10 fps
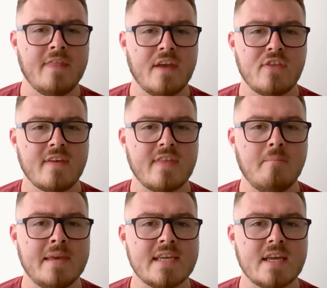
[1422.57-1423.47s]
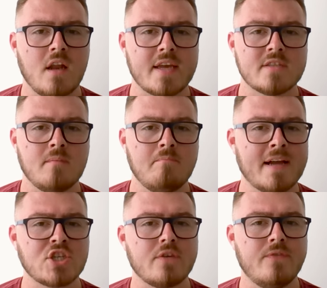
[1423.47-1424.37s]
And they think they're missing like some
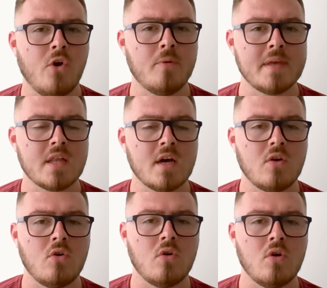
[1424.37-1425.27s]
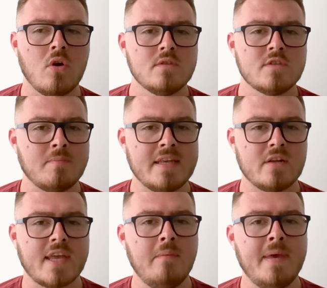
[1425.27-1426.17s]
magic formula or some little
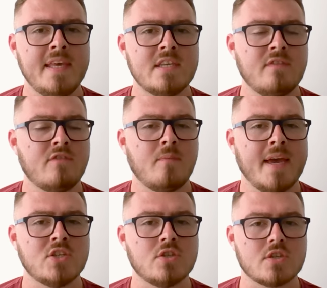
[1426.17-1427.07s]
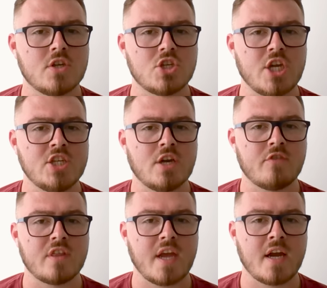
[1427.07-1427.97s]
key piece of information that's going to change
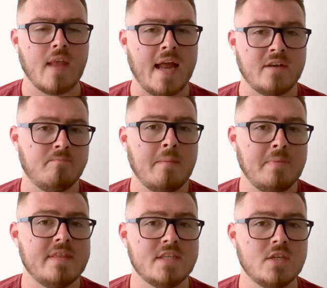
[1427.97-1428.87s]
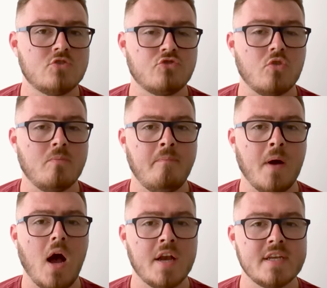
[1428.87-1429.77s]
everything. And maybe this is true,
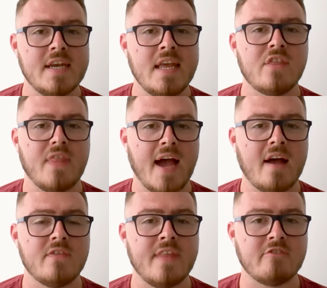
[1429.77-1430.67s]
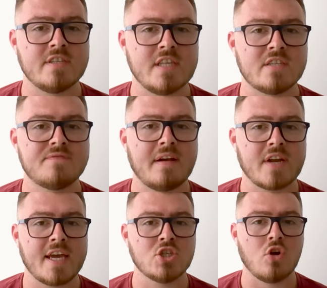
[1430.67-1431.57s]
but underneath that, there is this
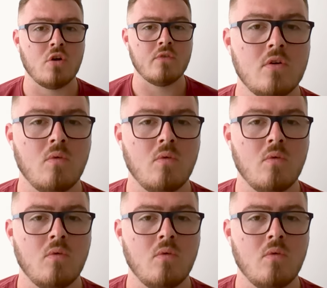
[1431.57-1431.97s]
foundation of